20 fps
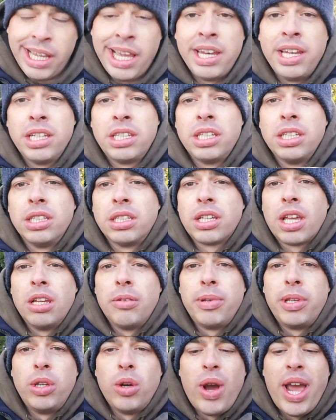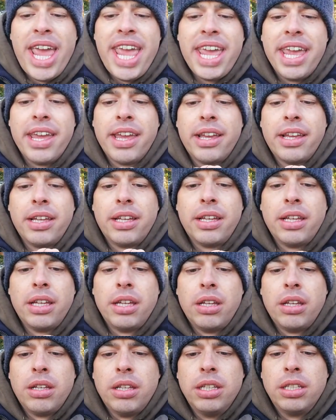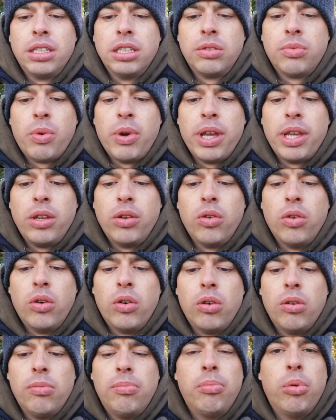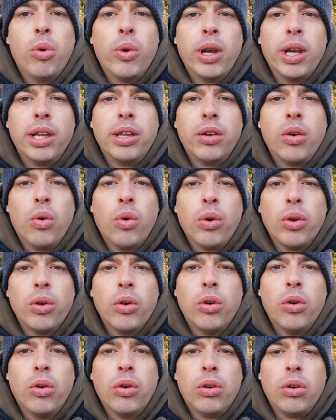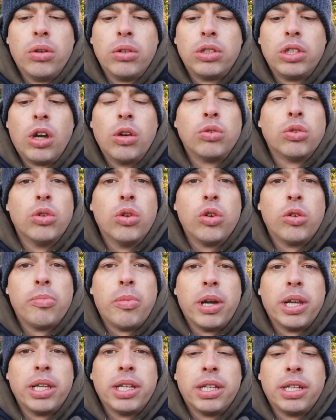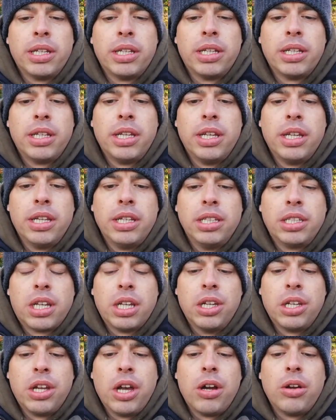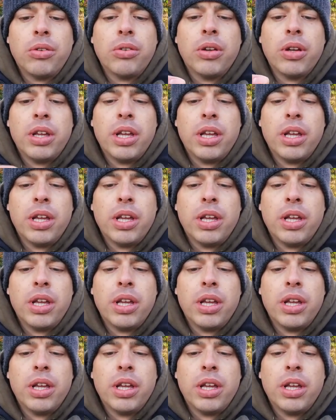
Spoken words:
And this is going to be your hair. This is where your boilie or your chosen hook bait is going to go.